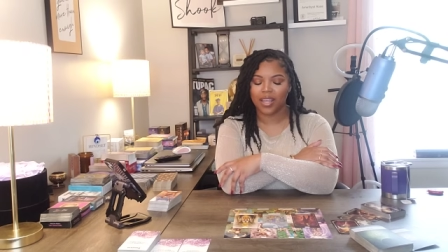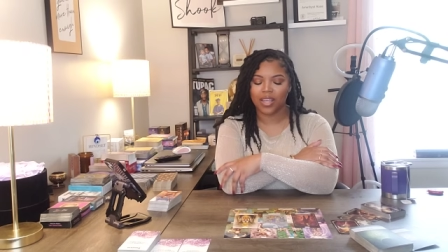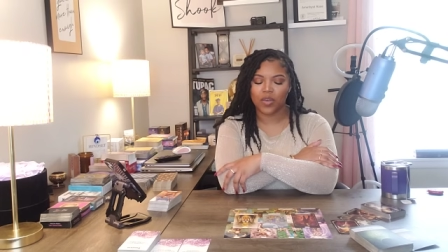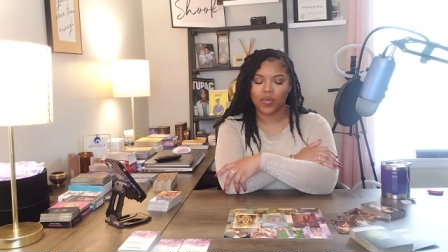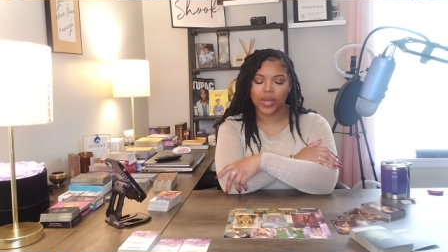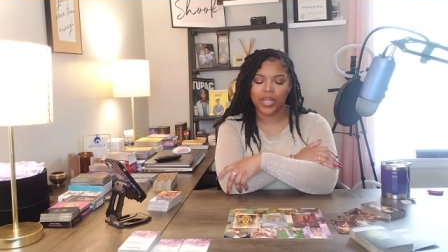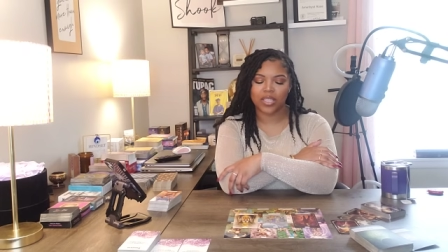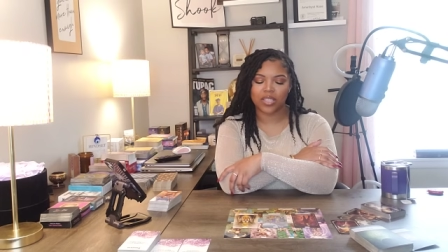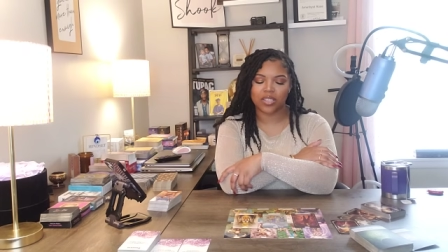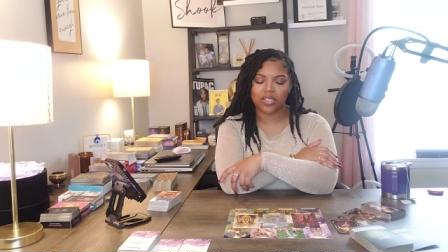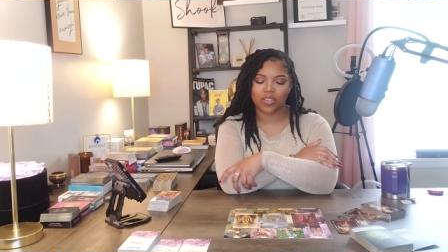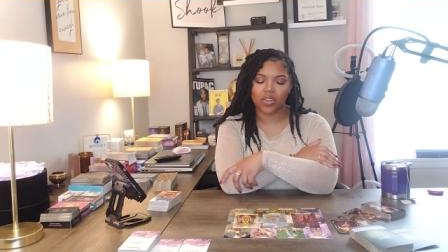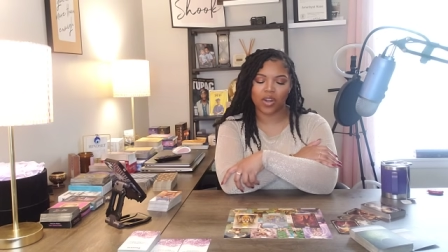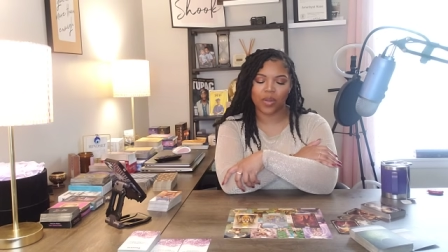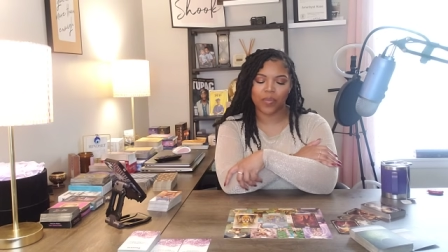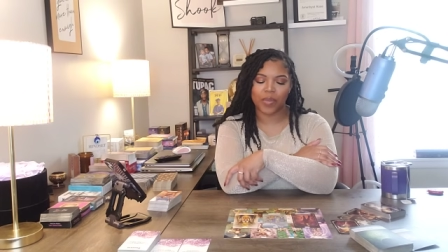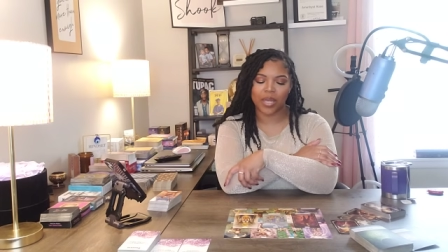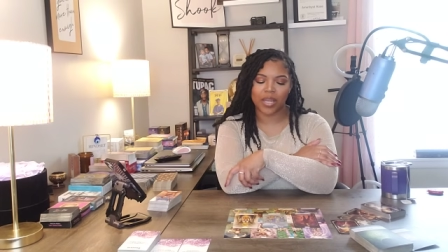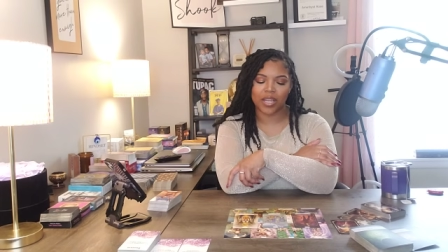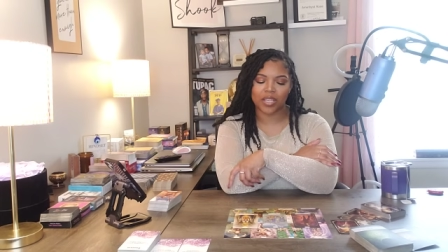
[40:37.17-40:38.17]
You ain't just
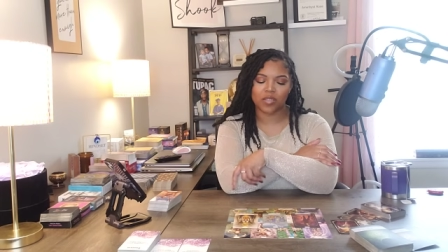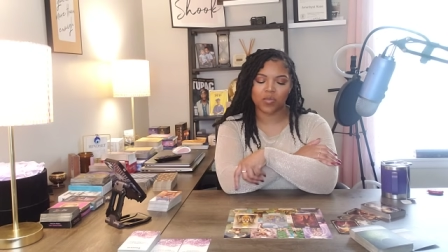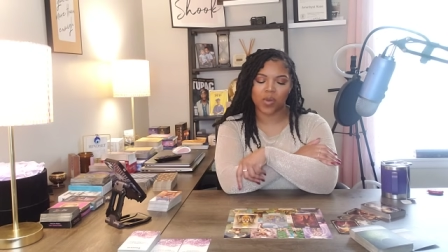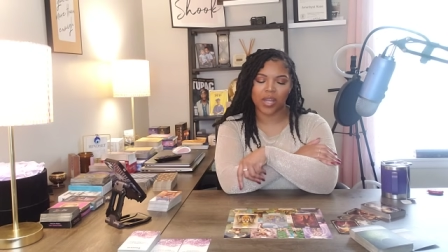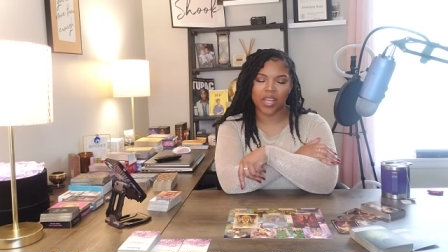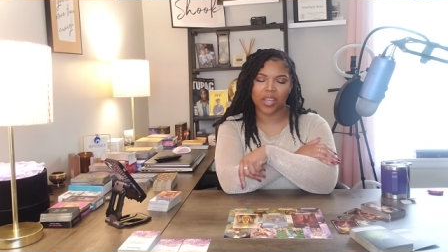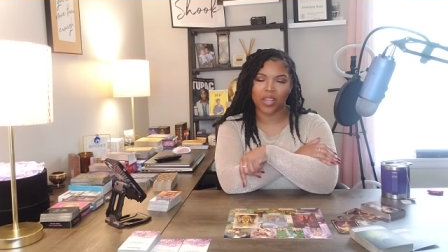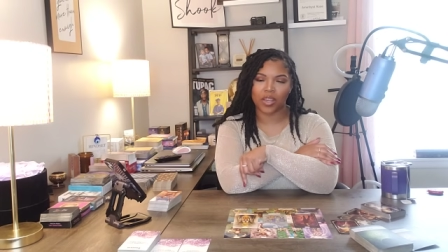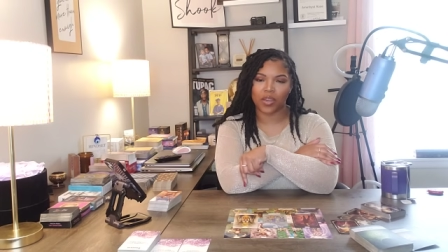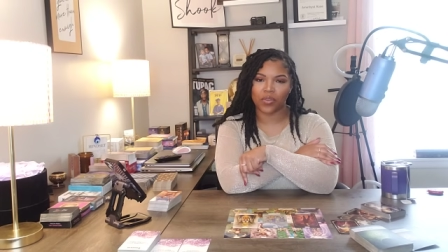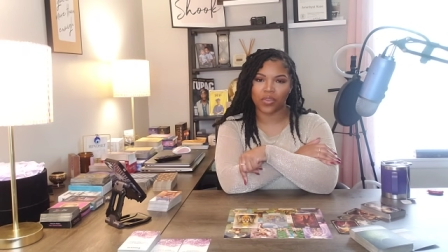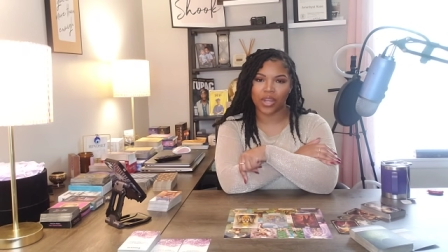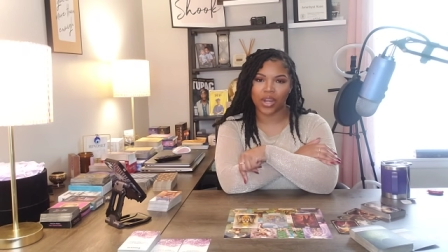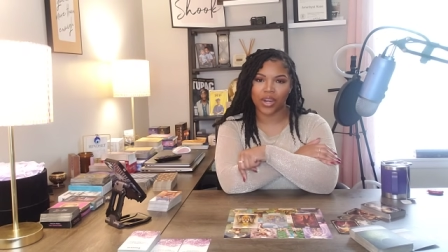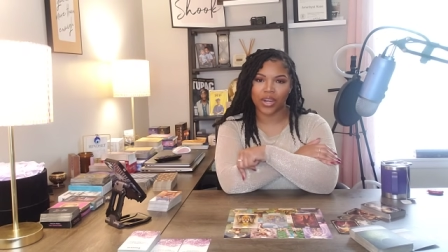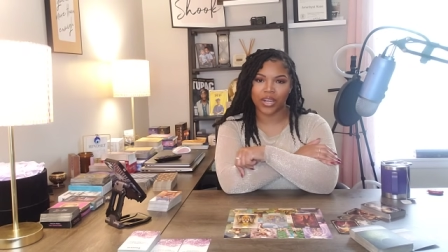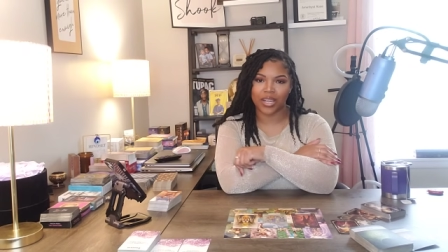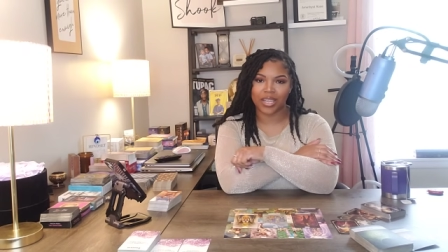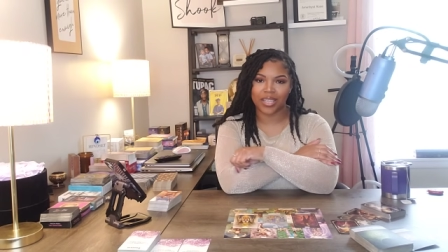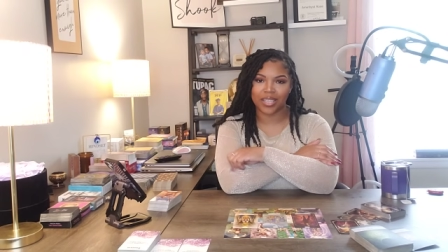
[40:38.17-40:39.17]
start being this way in your
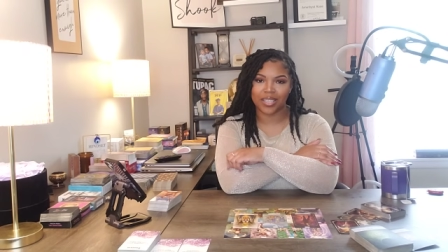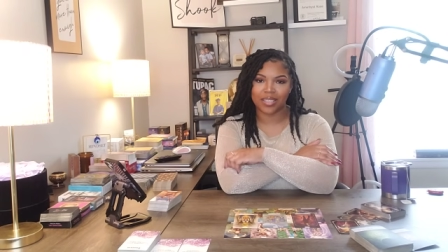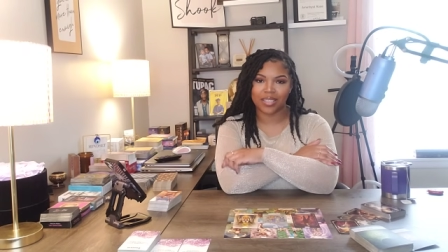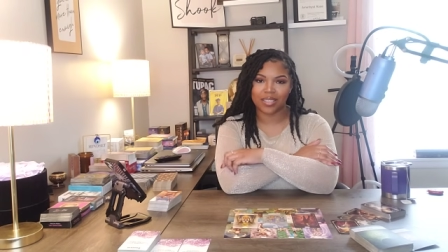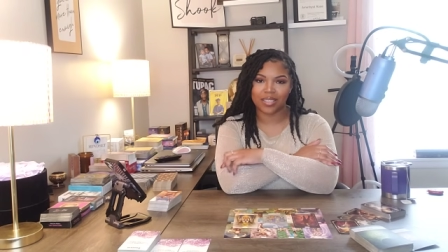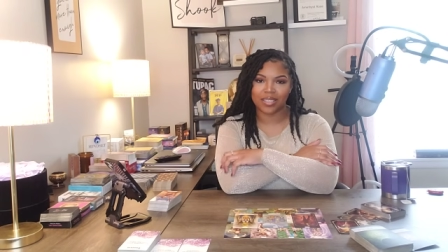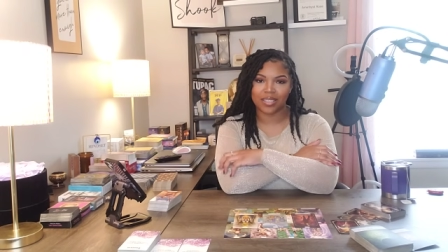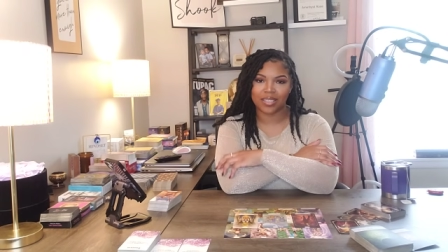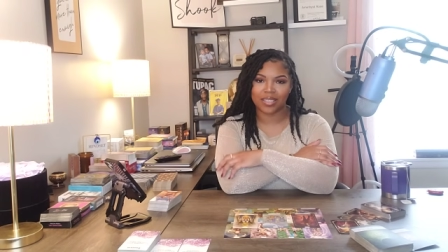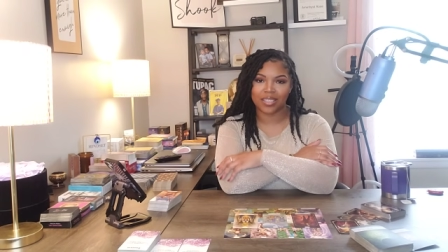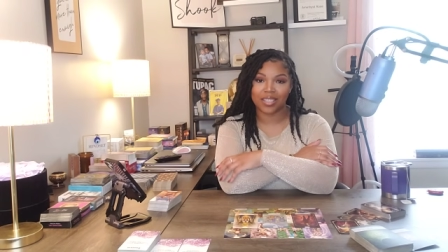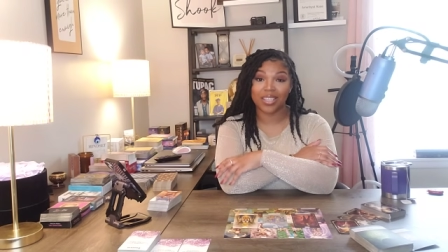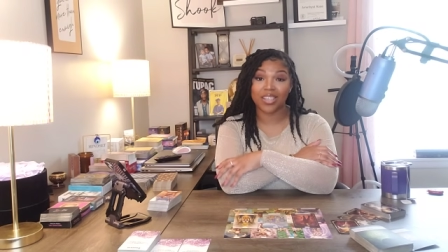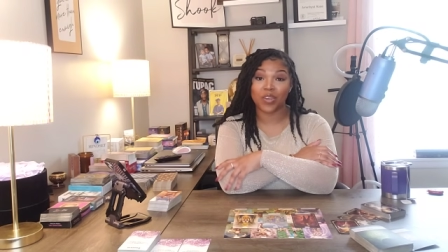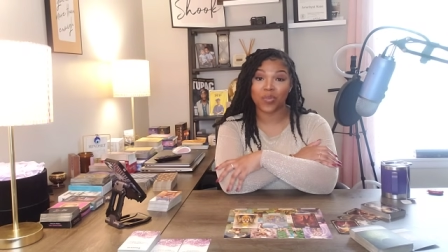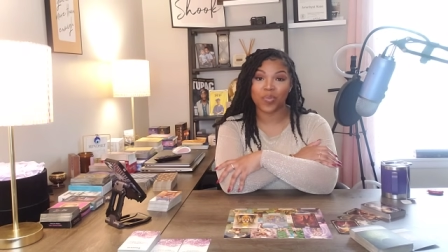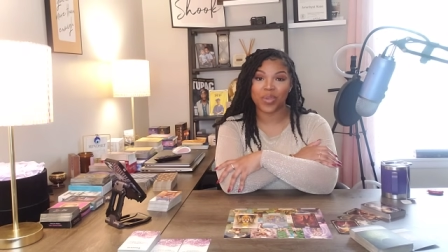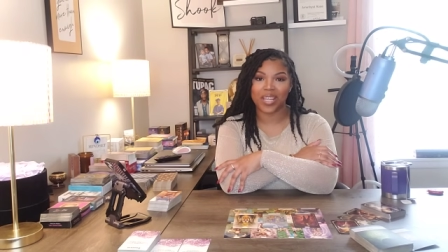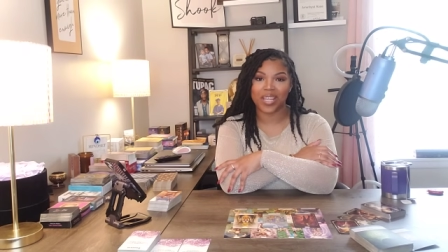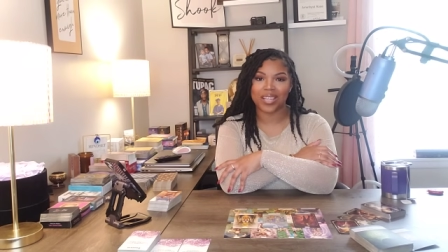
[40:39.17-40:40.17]
30s.
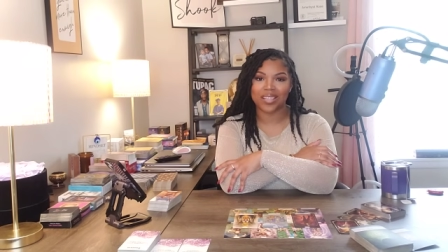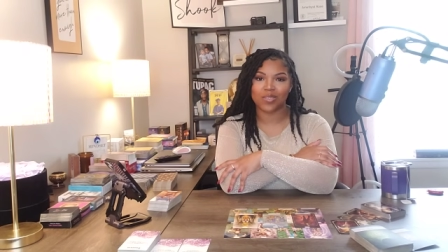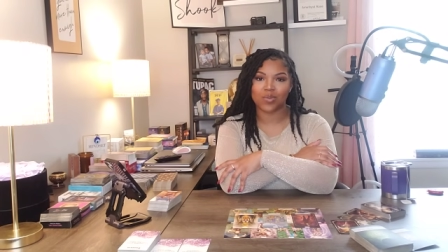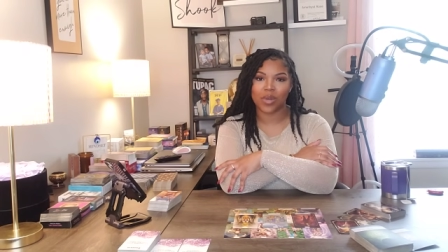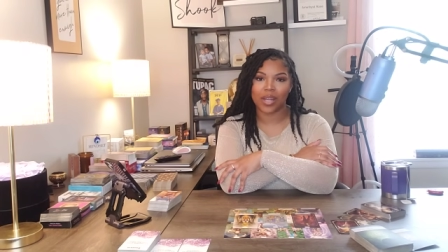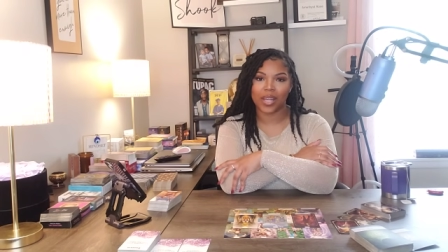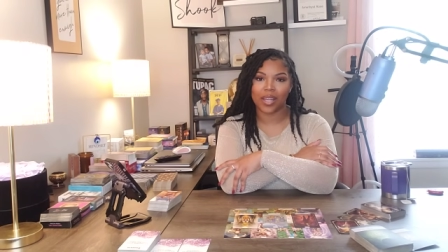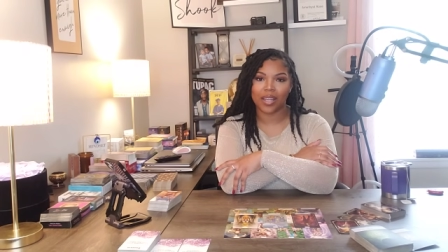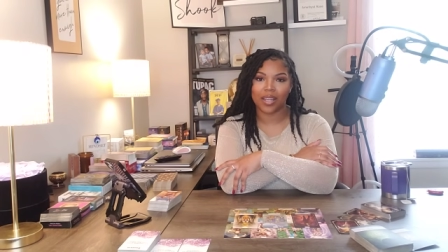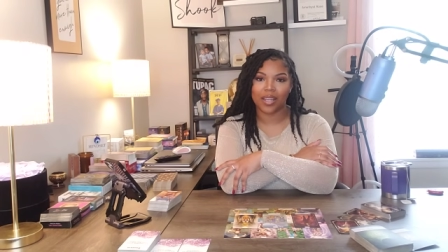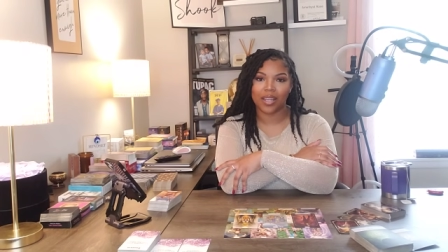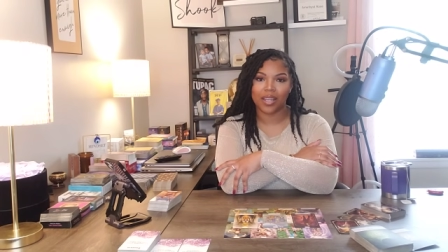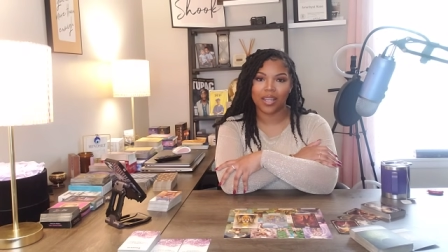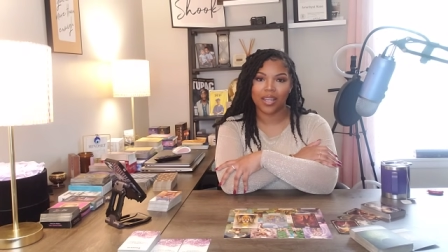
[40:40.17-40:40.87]
You been this way.